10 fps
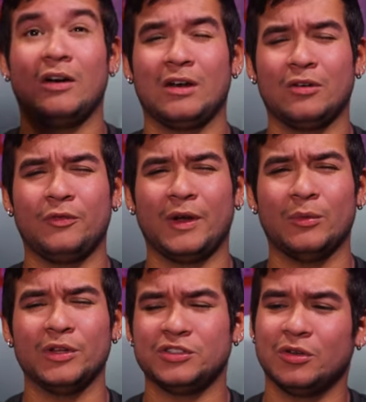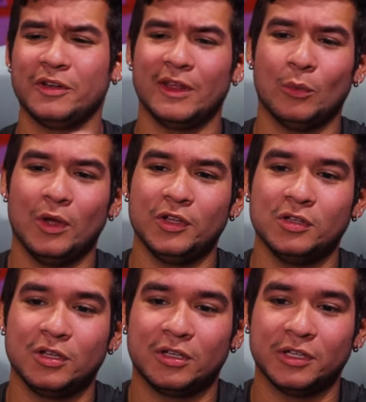I don't know if I really showed it that well. You
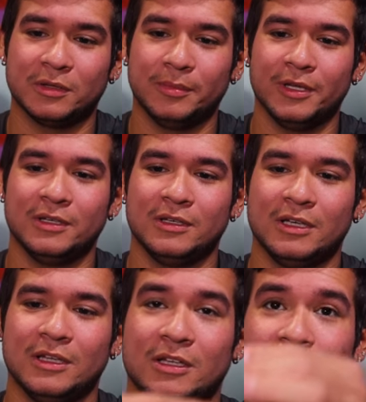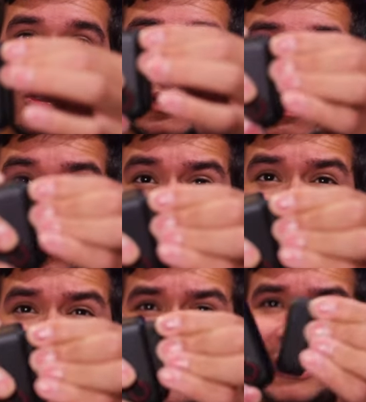literally click the button and then you just
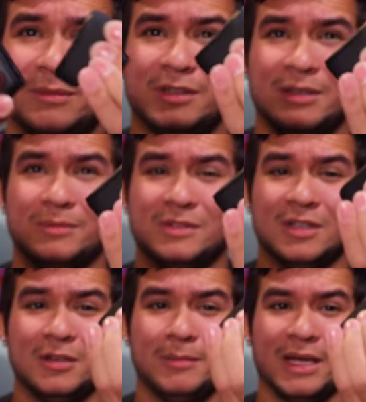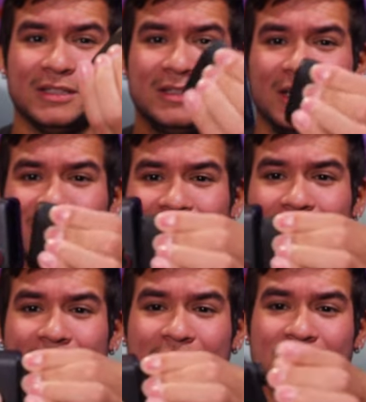pull and it becomes unmagnetized.
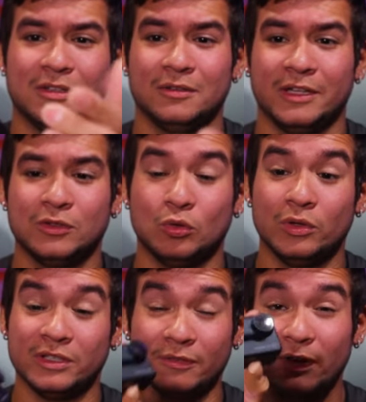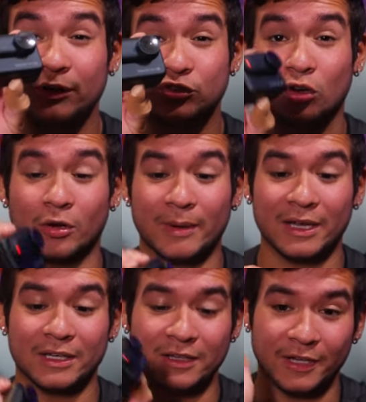So that's cool. And it's a very strong
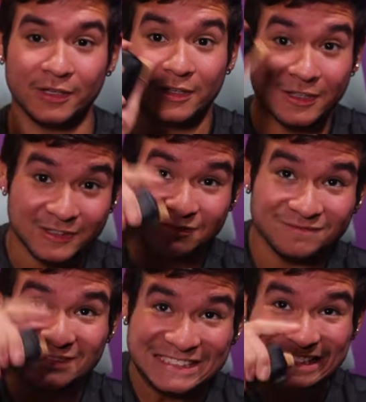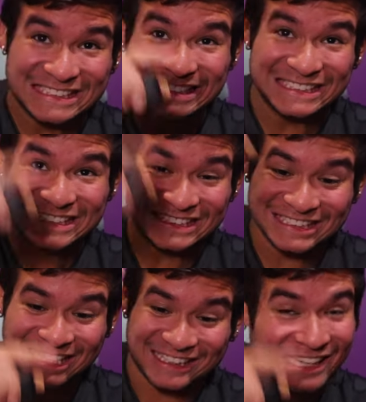magnet. Like
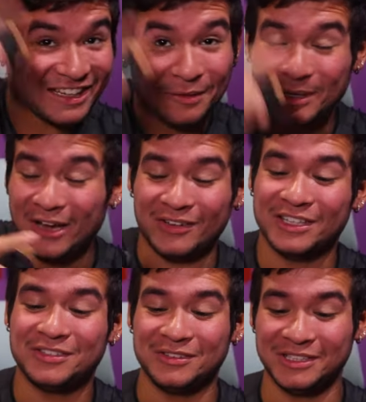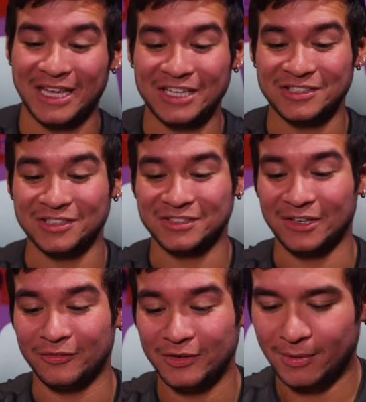this ain't coming out unless you detach it
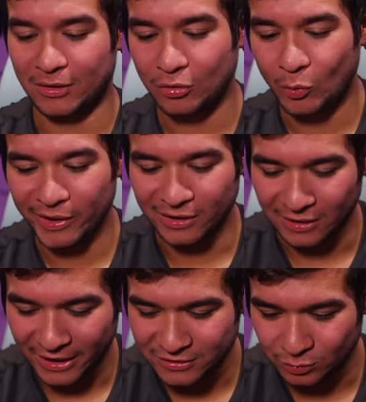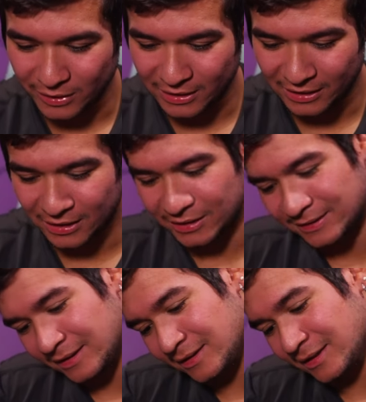yourself. I don't know why the light's red. I just
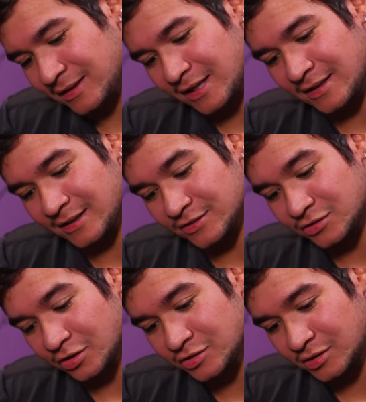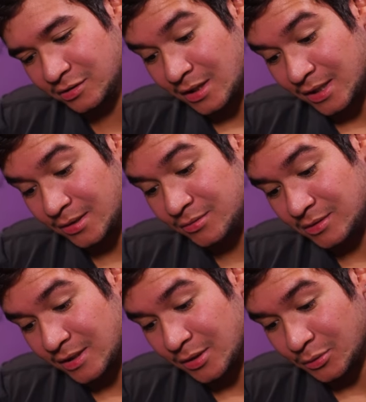have to indicate that it's charging. I don't
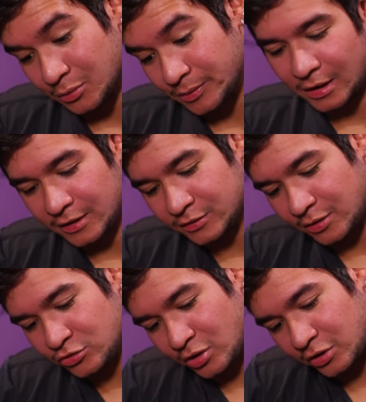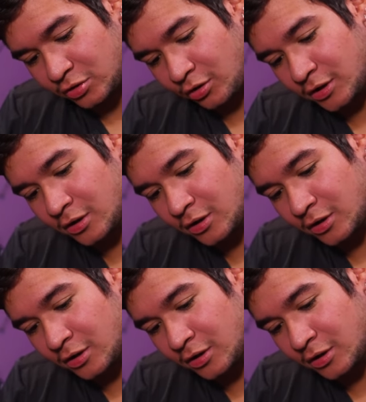know. All right, let's go ahead and try to turn it